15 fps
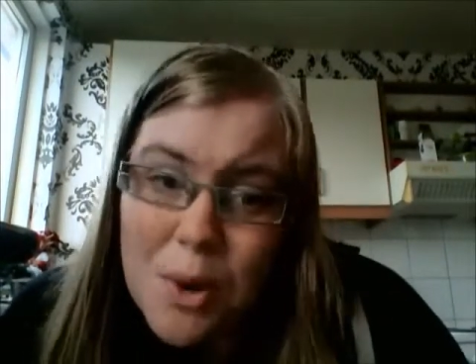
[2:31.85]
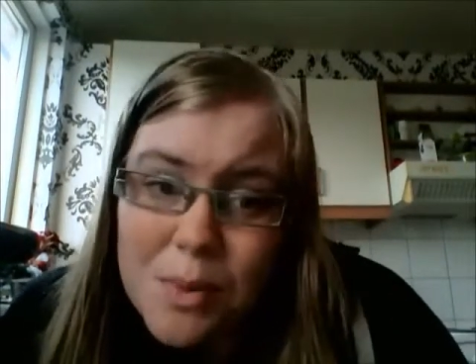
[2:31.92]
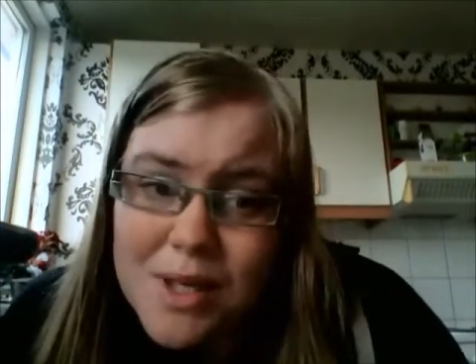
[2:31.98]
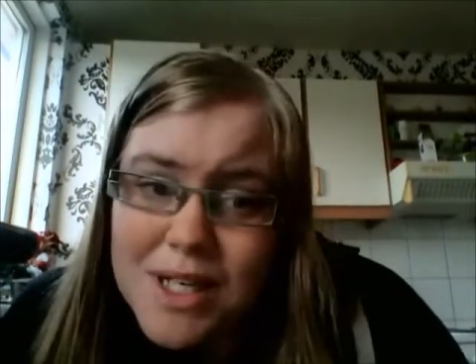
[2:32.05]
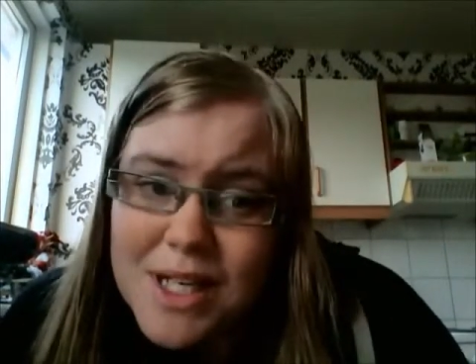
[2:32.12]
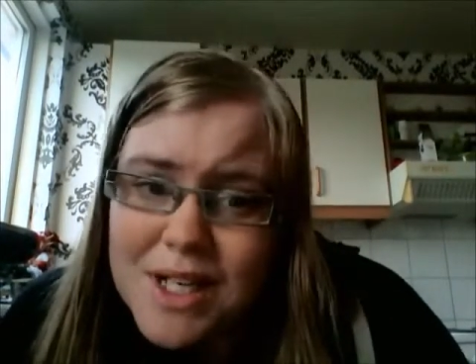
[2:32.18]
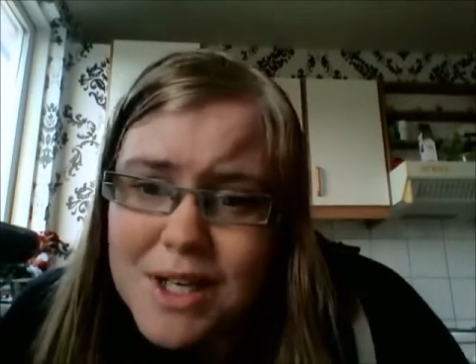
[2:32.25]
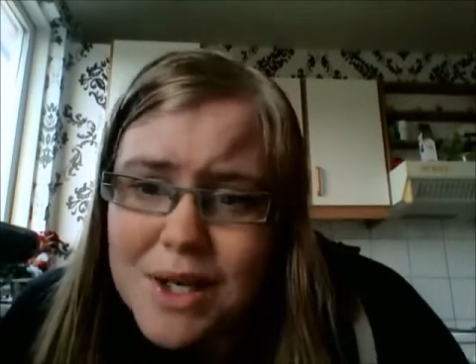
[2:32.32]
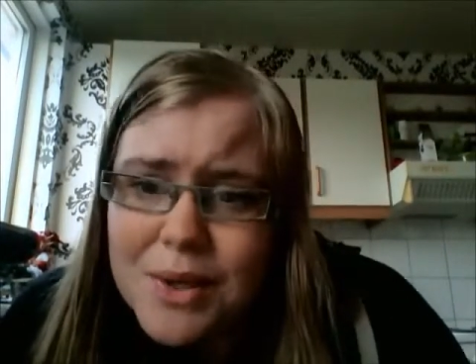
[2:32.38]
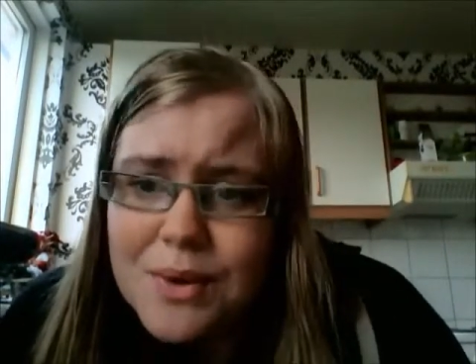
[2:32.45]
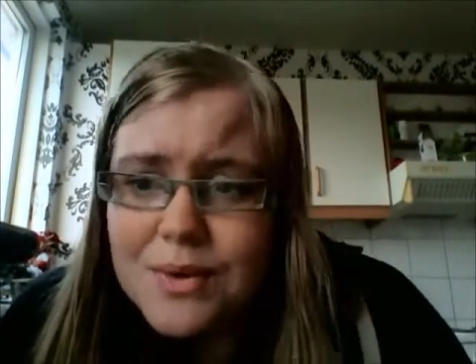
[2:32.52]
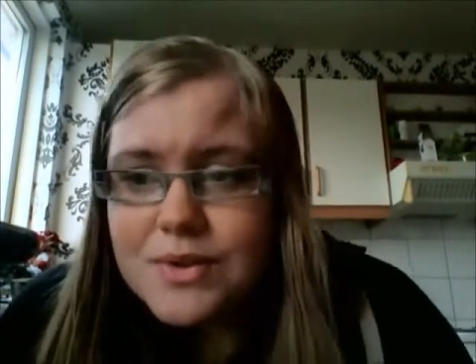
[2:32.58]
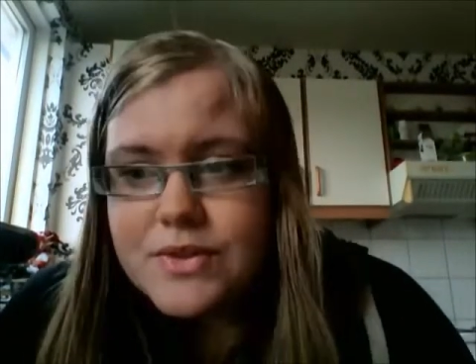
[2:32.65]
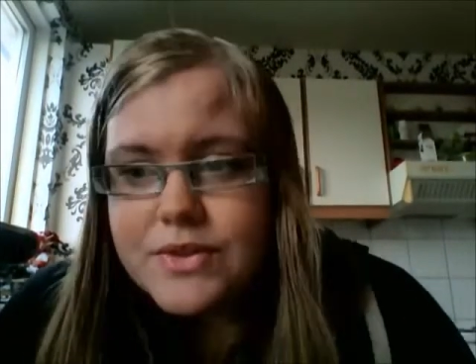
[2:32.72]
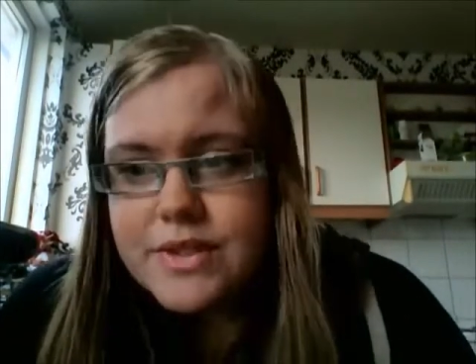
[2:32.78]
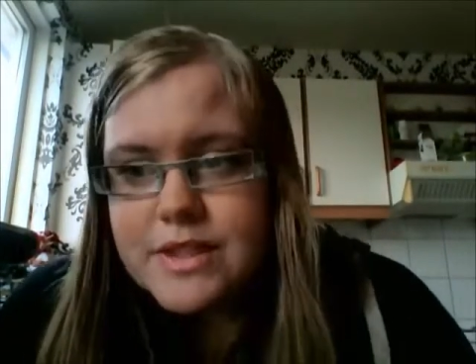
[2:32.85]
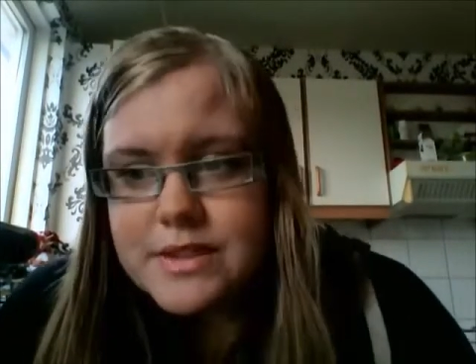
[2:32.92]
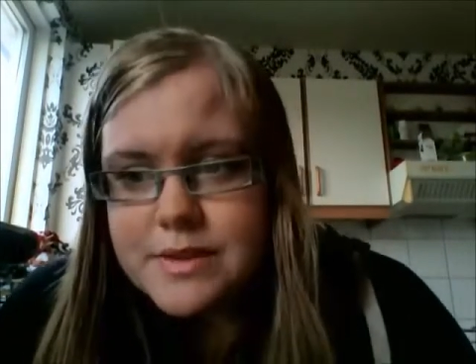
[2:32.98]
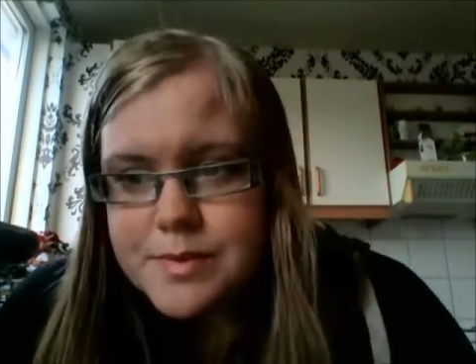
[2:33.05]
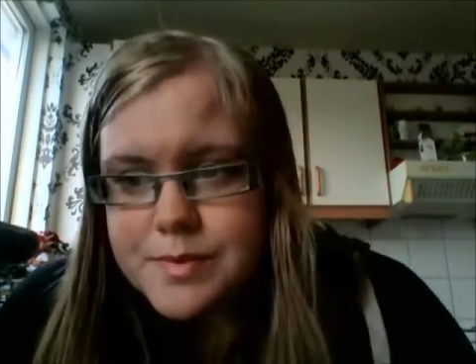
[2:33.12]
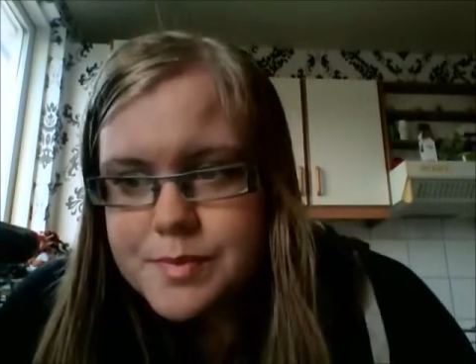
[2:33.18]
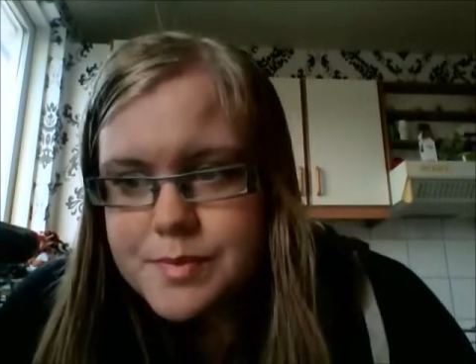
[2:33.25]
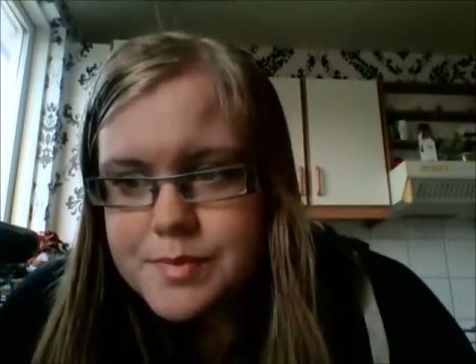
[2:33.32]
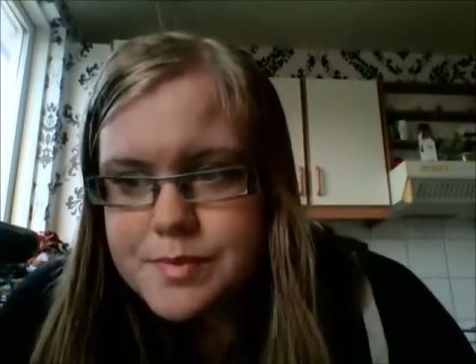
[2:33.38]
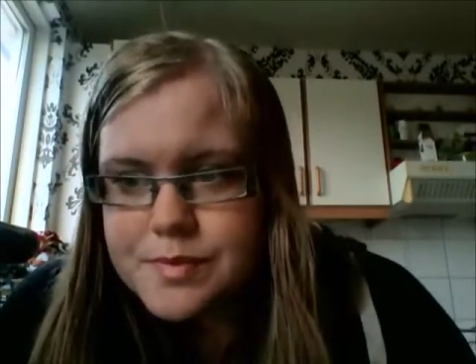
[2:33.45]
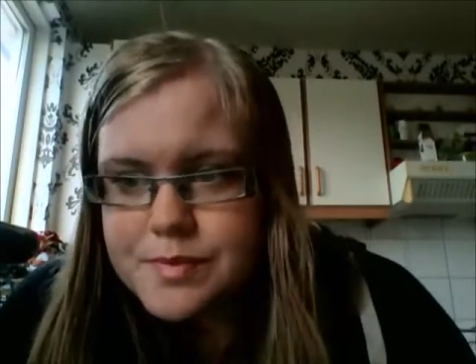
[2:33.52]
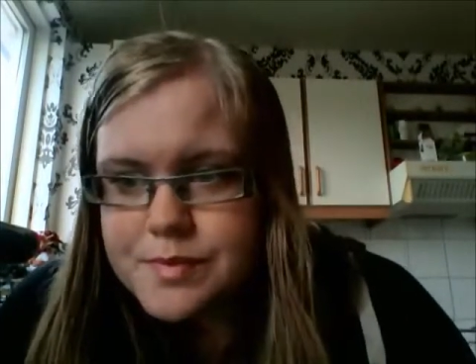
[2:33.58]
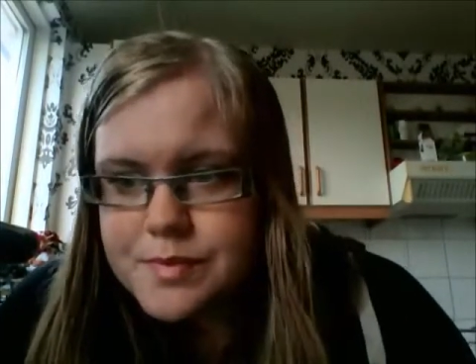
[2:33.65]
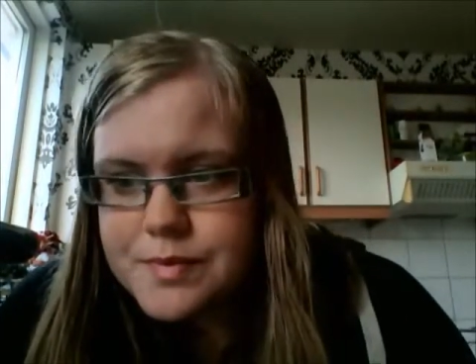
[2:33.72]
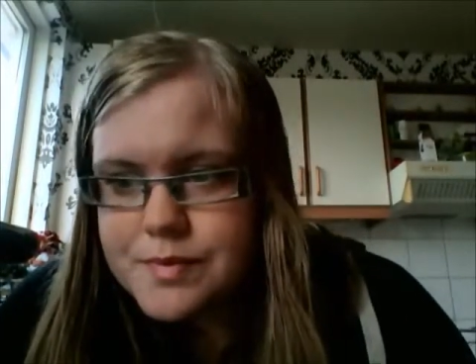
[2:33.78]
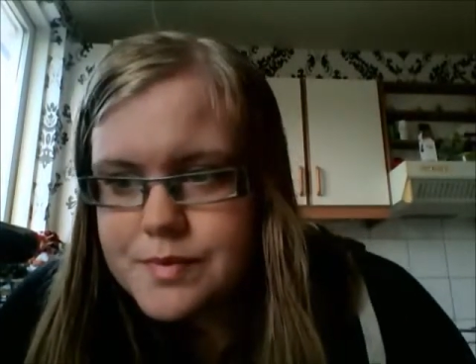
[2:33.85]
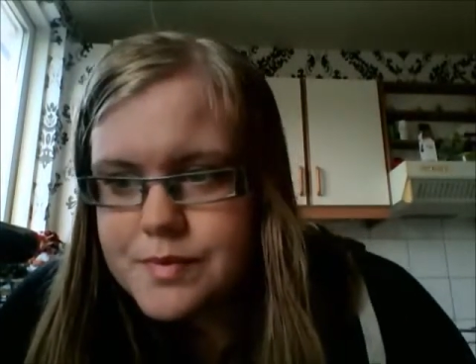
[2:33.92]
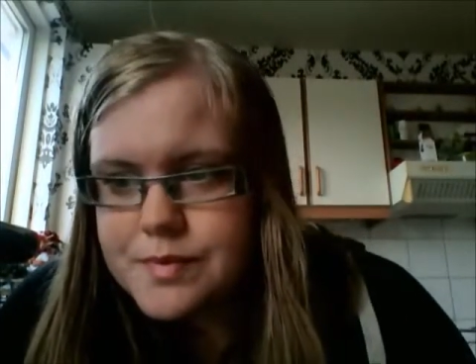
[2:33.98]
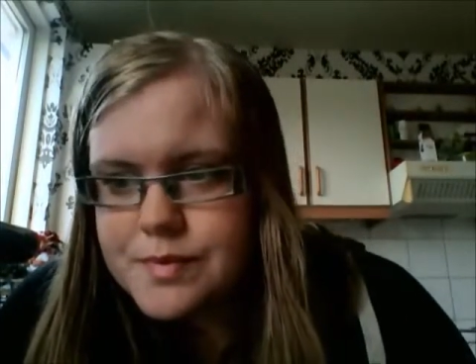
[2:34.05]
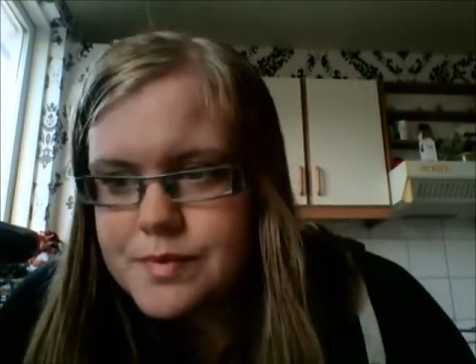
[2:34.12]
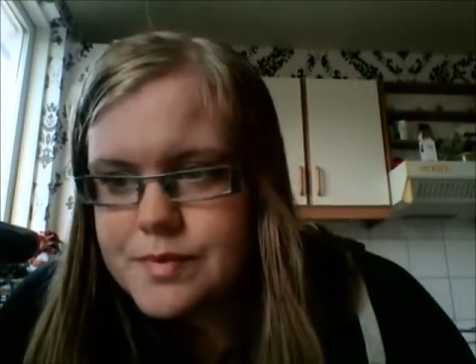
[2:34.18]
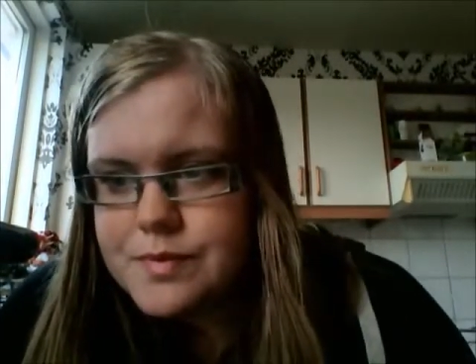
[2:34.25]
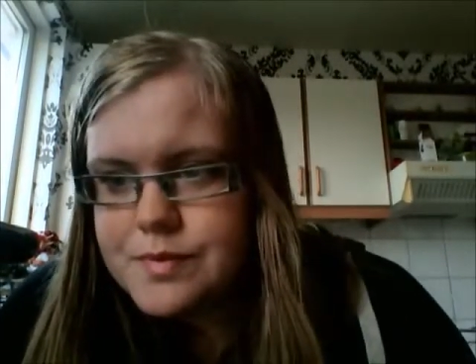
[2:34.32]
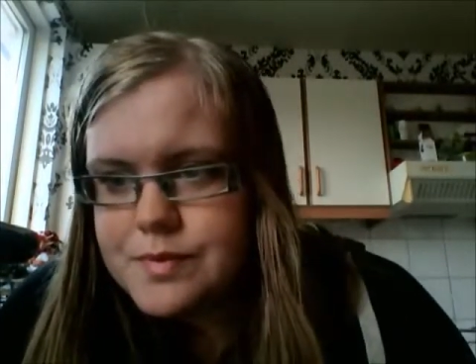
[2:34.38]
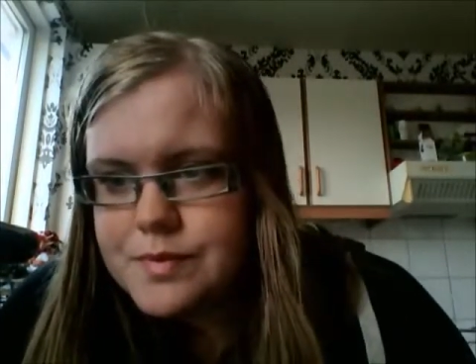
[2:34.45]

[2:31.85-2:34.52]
hope I can go. Mm.